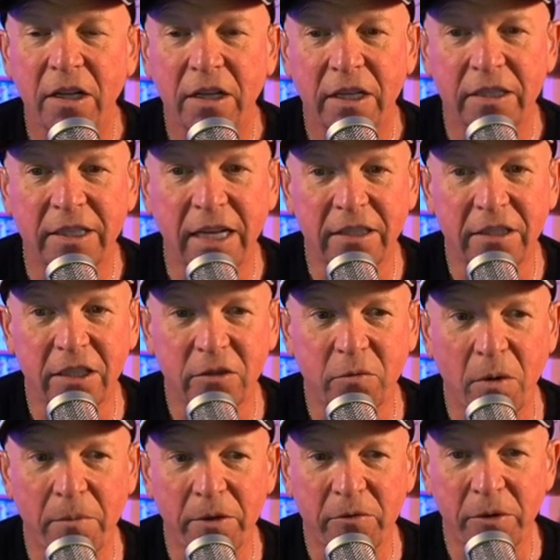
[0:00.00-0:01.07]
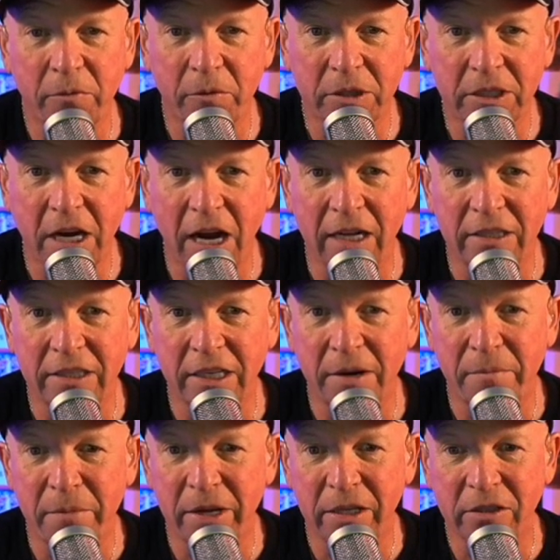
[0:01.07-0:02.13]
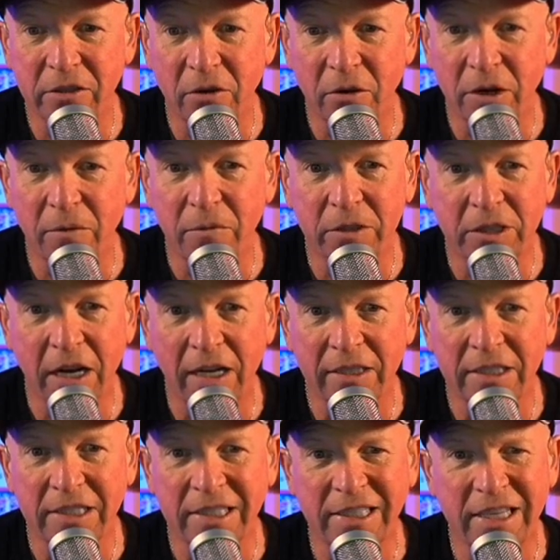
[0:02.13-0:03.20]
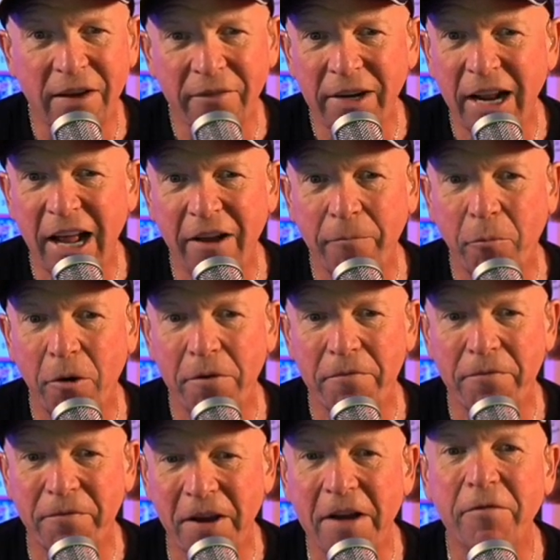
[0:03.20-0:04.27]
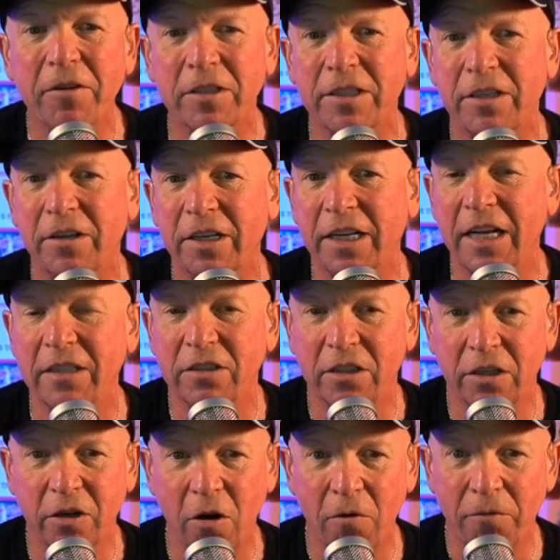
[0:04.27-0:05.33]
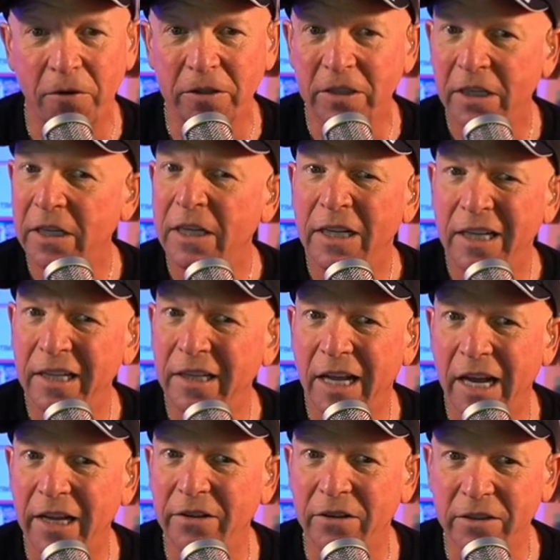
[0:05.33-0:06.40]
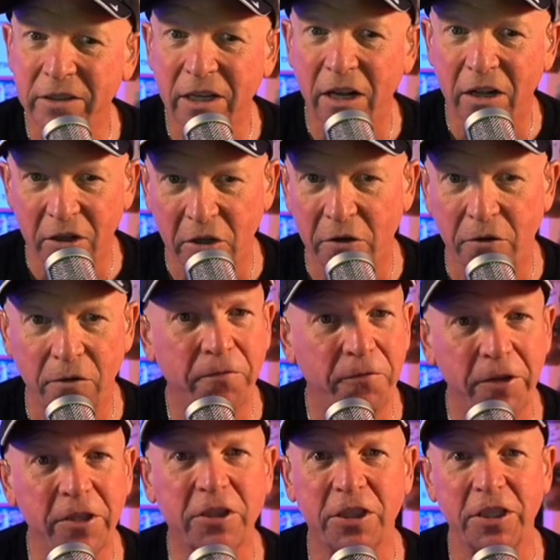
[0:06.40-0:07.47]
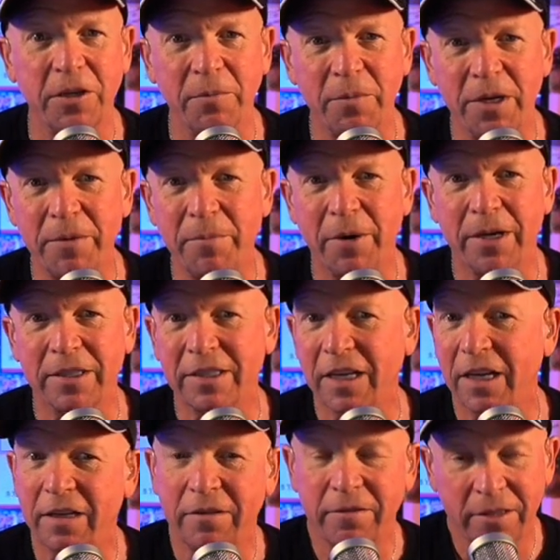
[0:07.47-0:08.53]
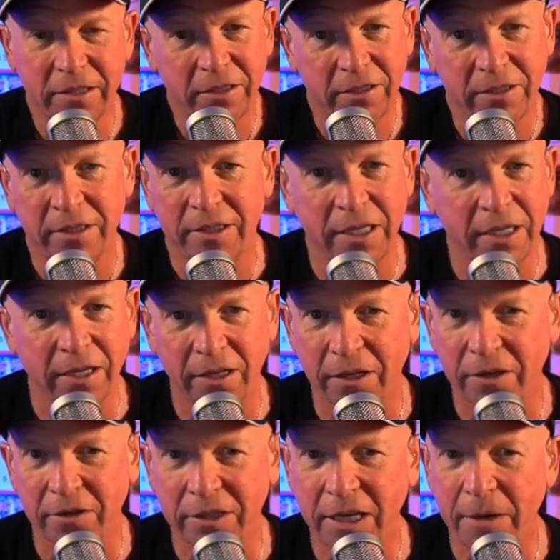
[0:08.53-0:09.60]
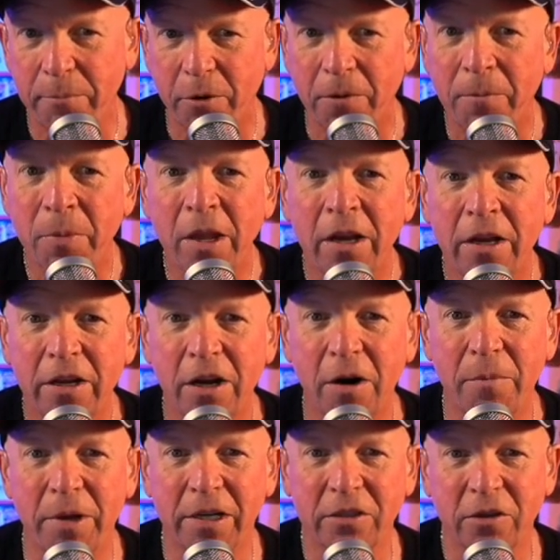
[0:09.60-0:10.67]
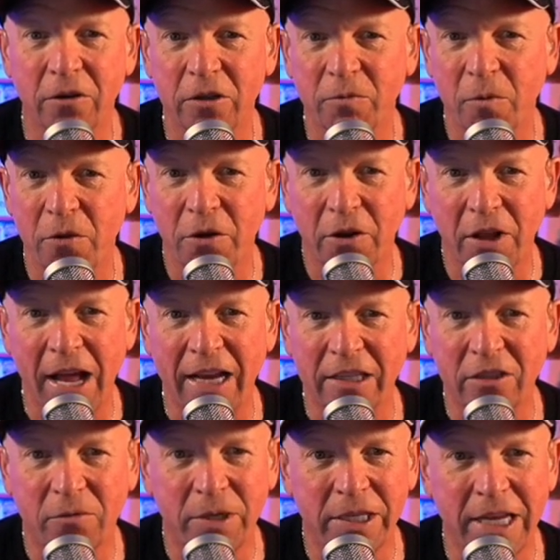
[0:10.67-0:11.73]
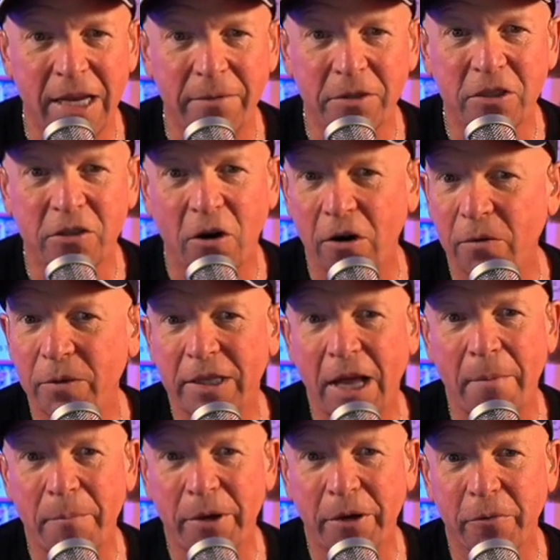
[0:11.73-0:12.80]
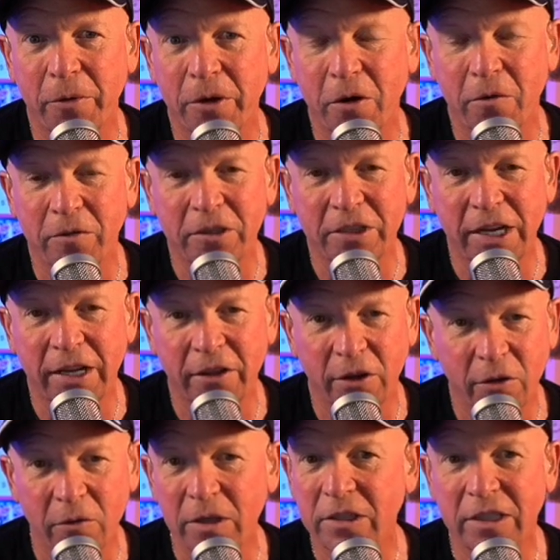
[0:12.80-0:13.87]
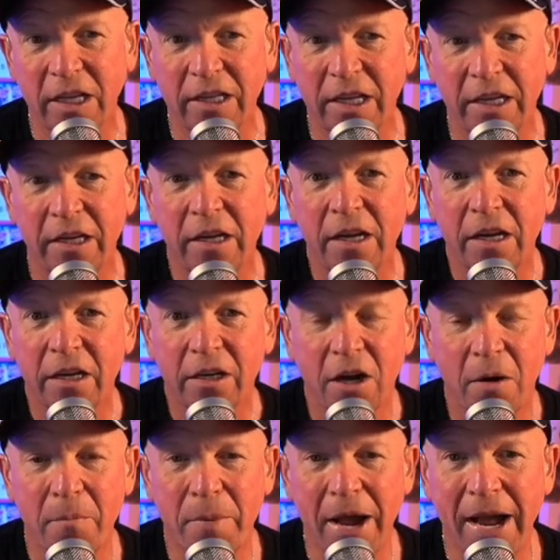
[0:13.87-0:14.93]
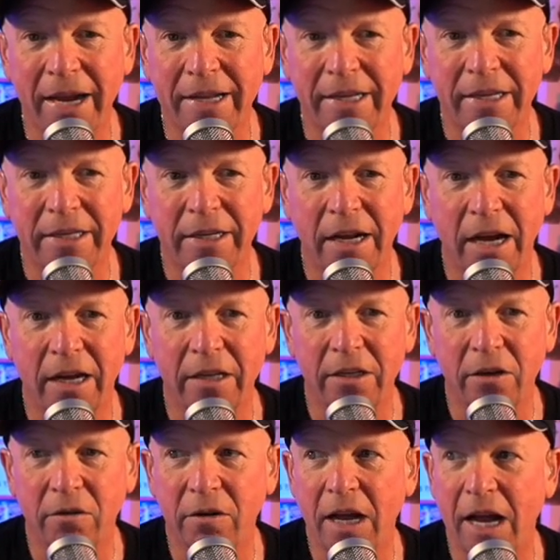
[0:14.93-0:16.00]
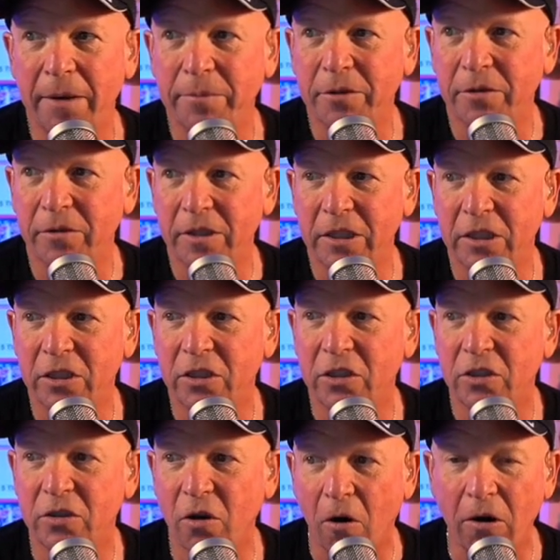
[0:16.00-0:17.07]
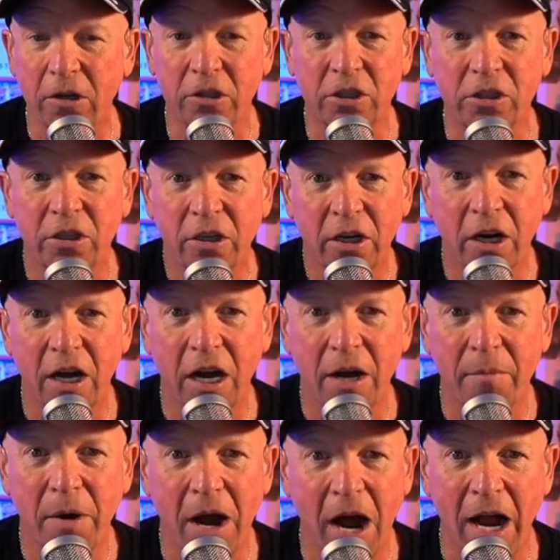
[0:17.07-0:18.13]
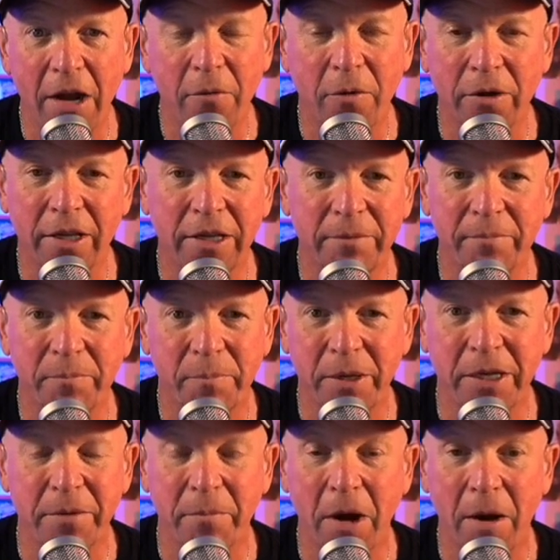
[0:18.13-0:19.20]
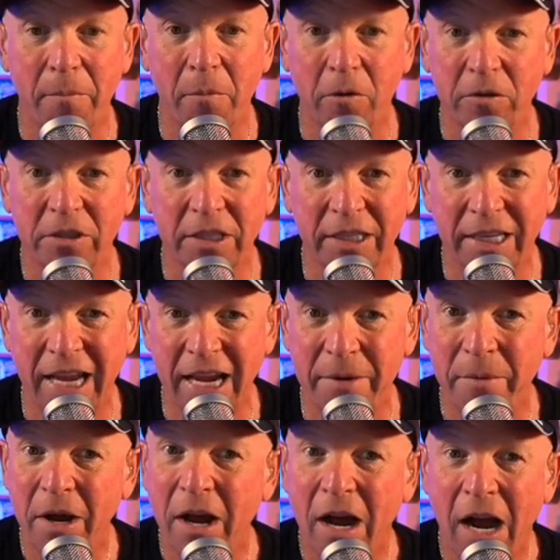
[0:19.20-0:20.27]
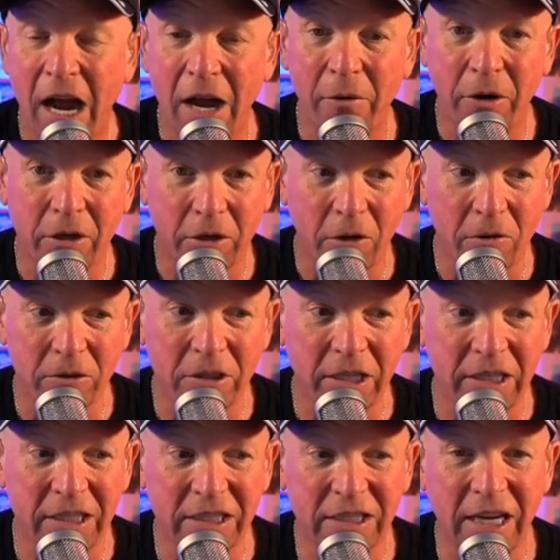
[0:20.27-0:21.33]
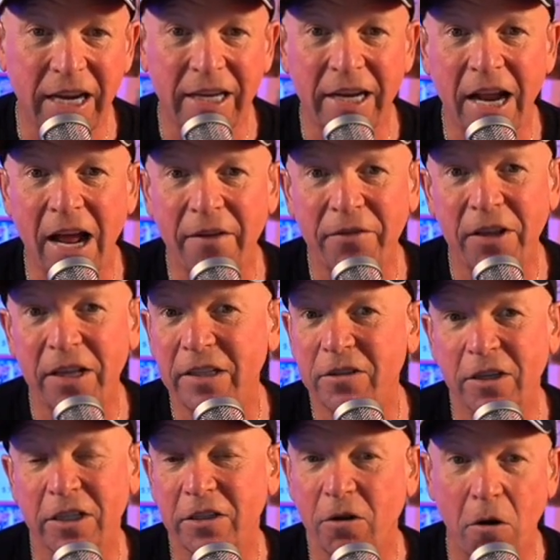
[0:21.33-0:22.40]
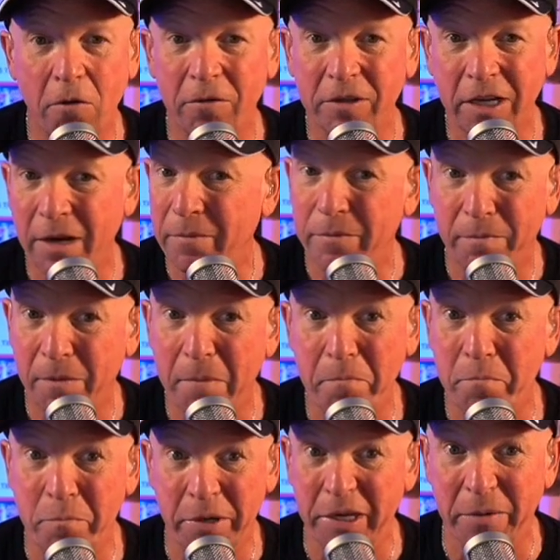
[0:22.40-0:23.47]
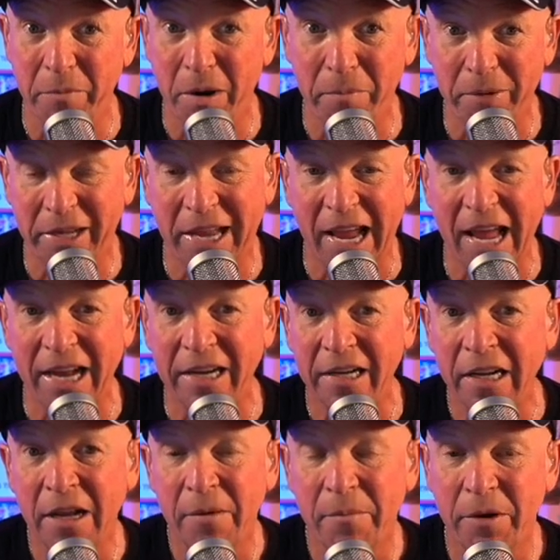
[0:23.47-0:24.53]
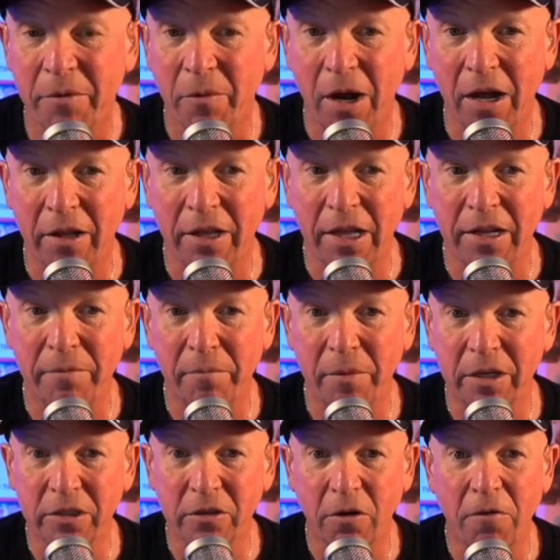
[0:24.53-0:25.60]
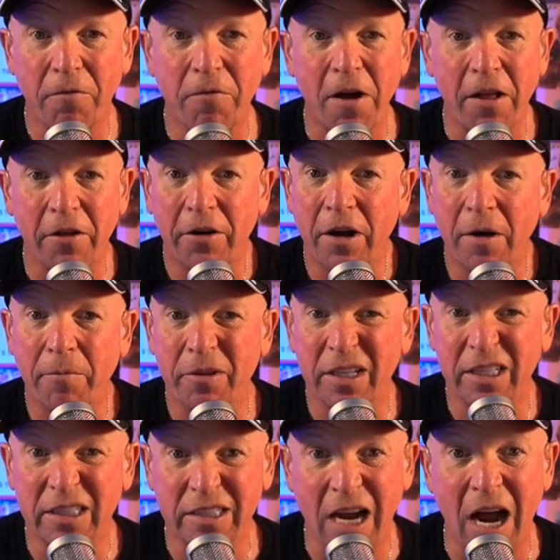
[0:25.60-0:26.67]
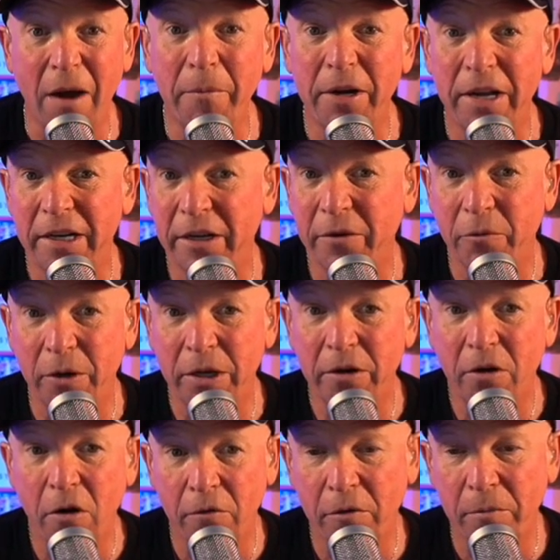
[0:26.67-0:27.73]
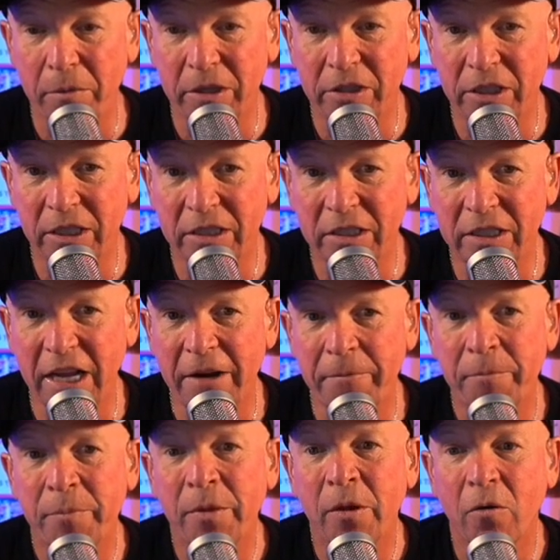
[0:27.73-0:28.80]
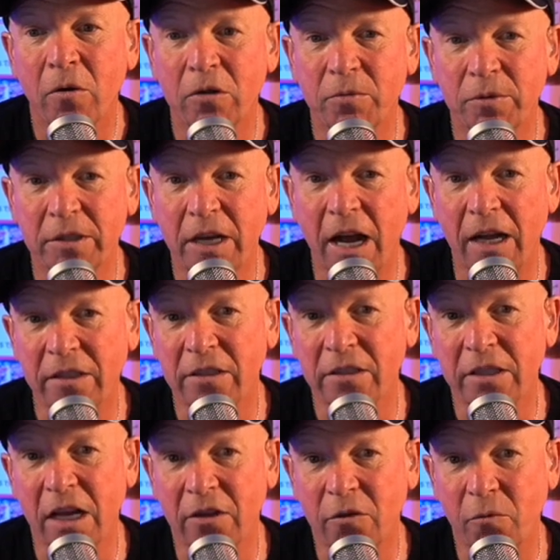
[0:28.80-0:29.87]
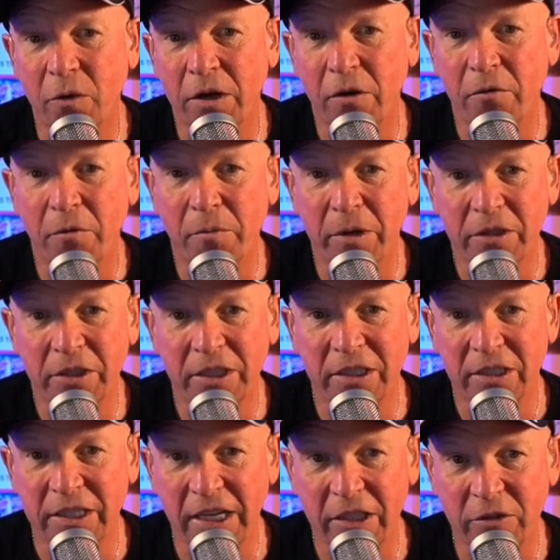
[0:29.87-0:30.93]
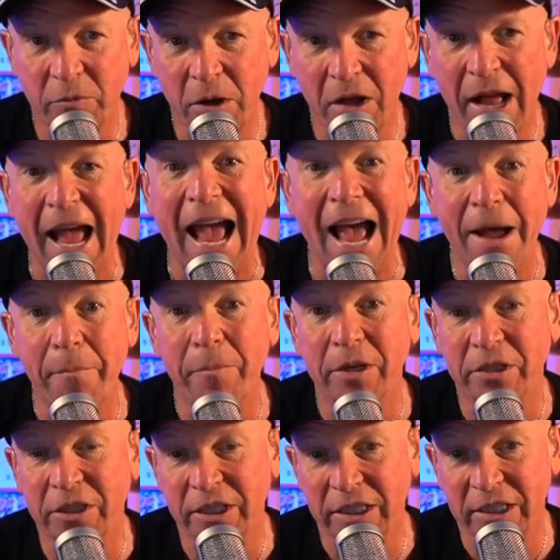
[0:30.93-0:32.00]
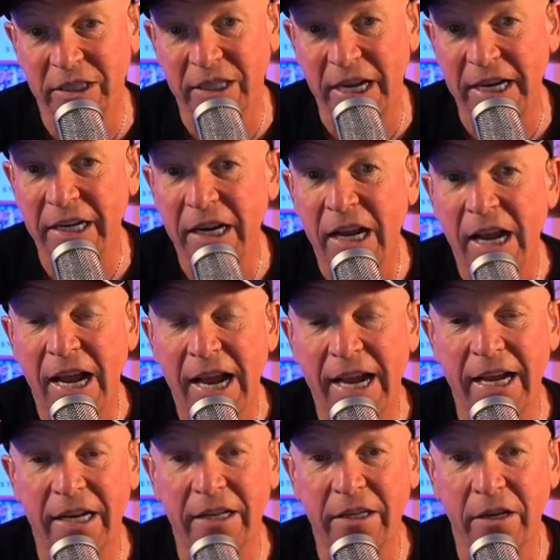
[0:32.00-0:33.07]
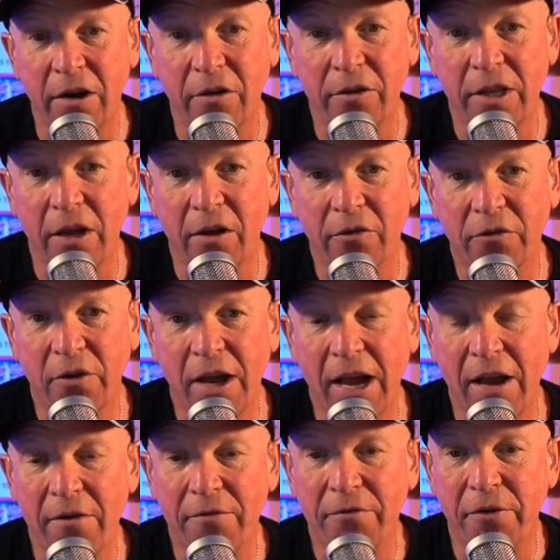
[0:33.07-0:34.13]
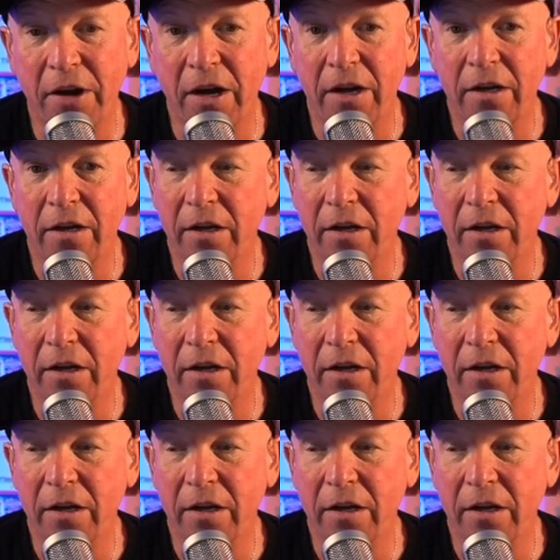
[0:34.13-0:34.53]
Let's get to this one between Wisconsin and Minnesota. And Wisconsin's seven and a half point favorites here against the Gophers. That line looks a little fishy to me, but uh, let's dig a little deeper. You know, Minnesota's won their last three games. It started with that big win over Saint Louis. Then they come back and, uh, you know, absolutely starch um, Iowa. They beat them up most of the game. Iowa closed it in the second half, and then they took it to overtime and then beat them up again. Meanwhile, then Minnesota followed it up with a dominating win over Michigan State. Of course, Wisconsin's got the win over Michigan State as well at Michigan State. And, you know, they also have uh,